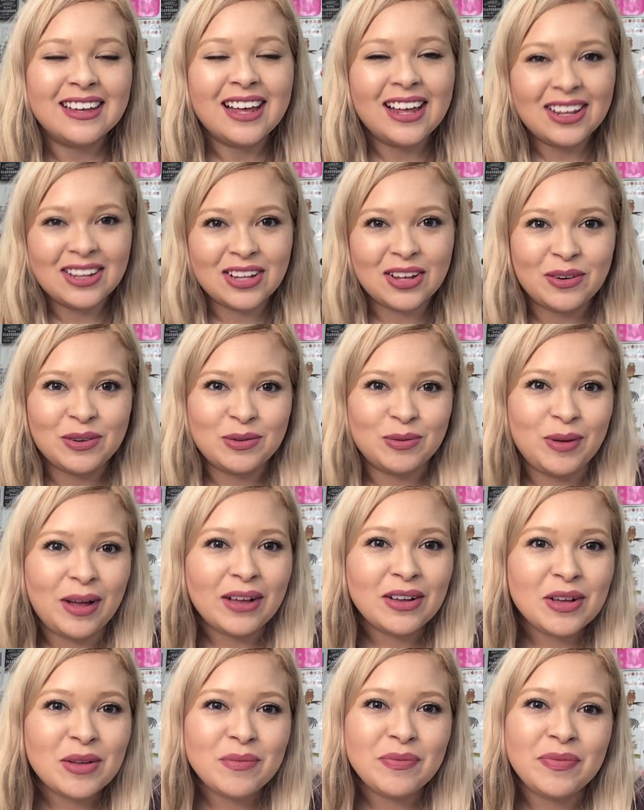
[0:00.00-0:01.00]
Hello and
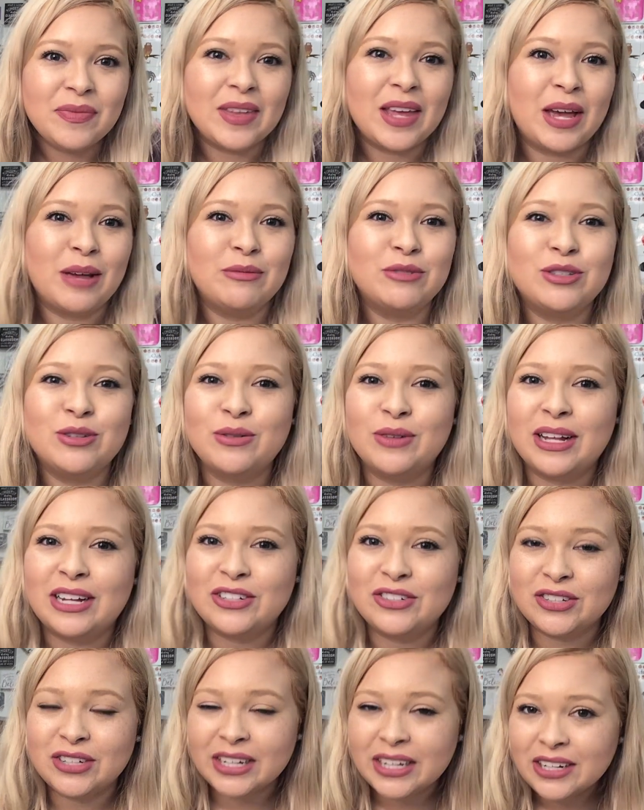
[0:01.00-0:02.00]
welcome. I'm so glad
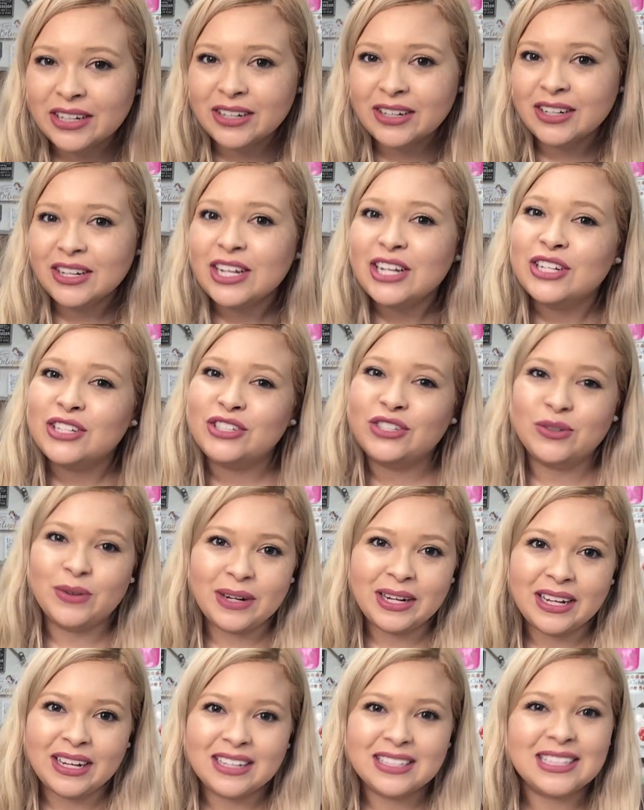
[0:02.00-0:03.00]
you're here,
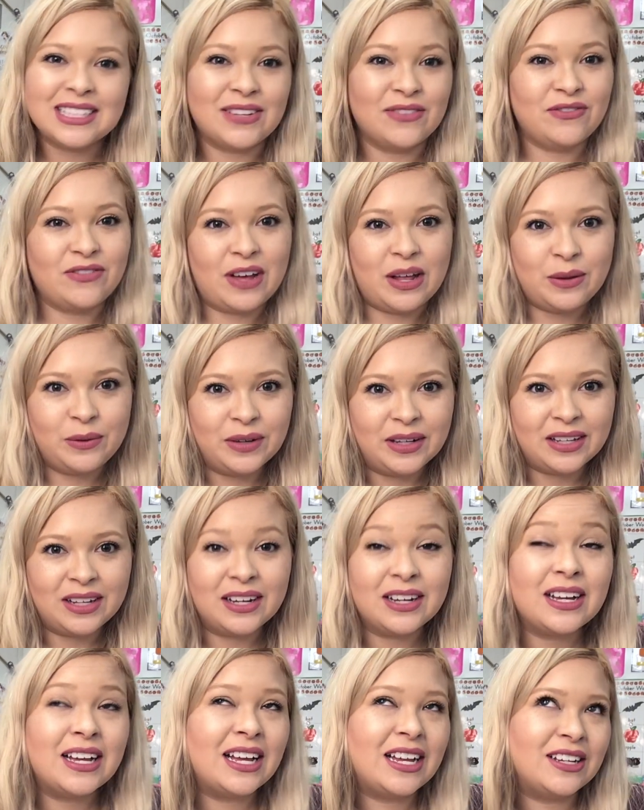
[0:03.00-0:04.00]
joining us, following
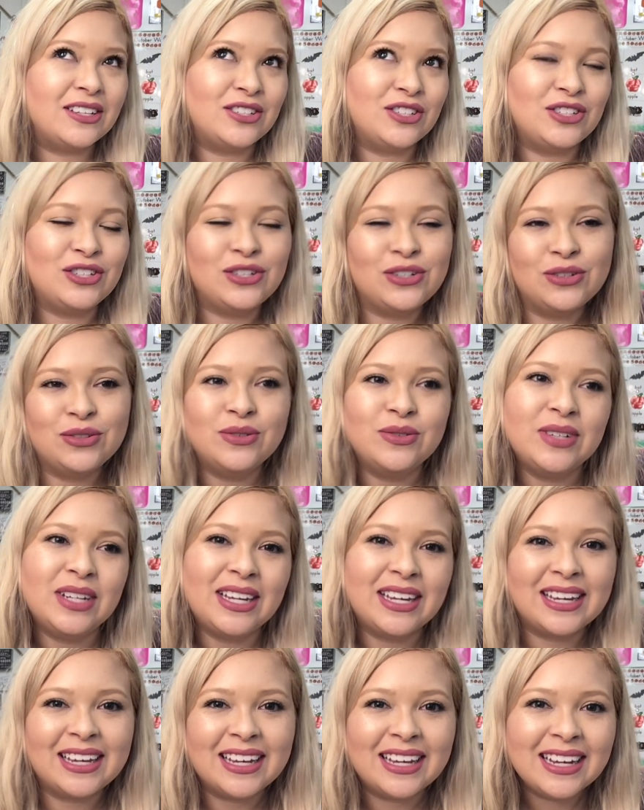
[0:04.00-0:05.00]
along, and
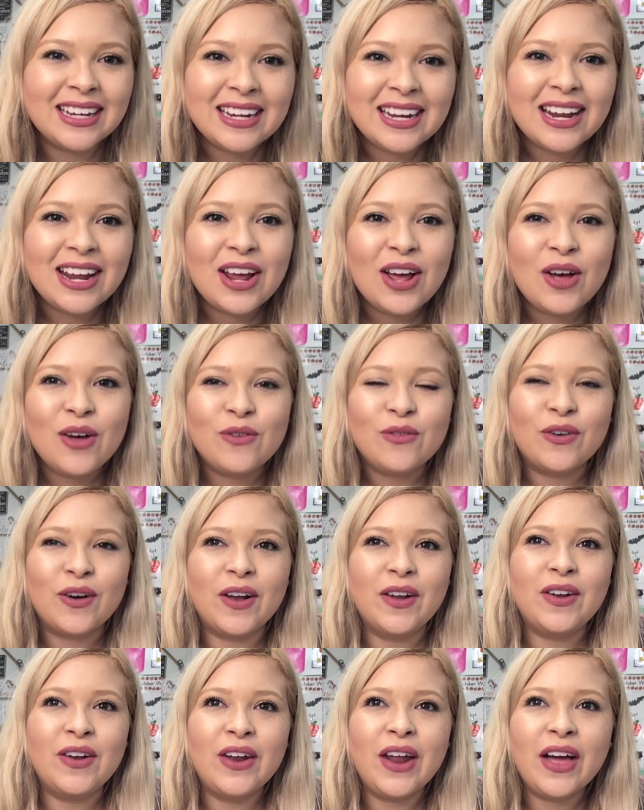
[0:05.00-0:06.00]
tuning in for
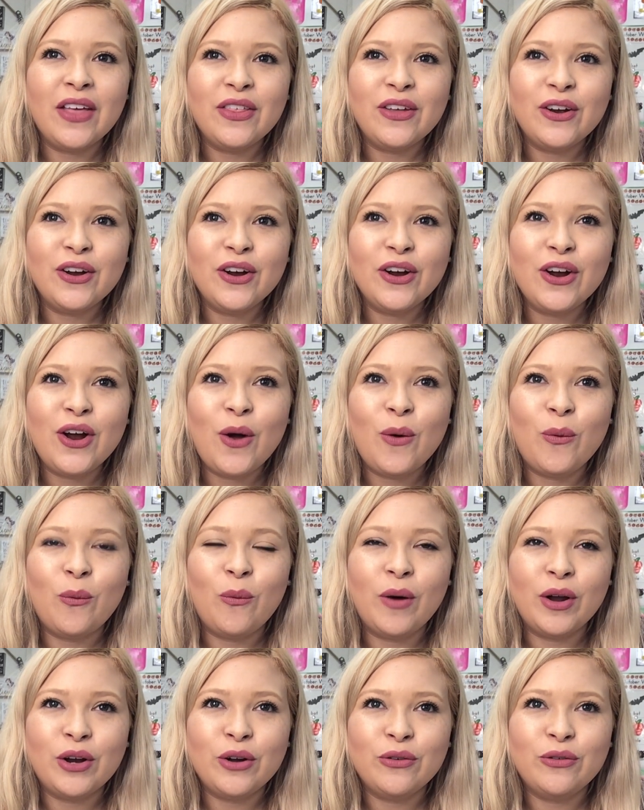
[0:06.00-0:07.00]
another
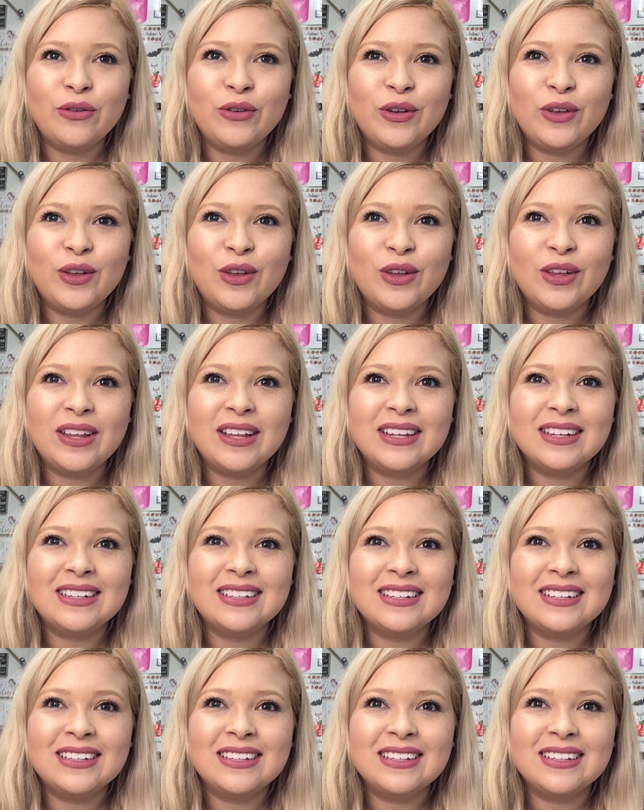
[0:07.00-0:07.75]
wonderful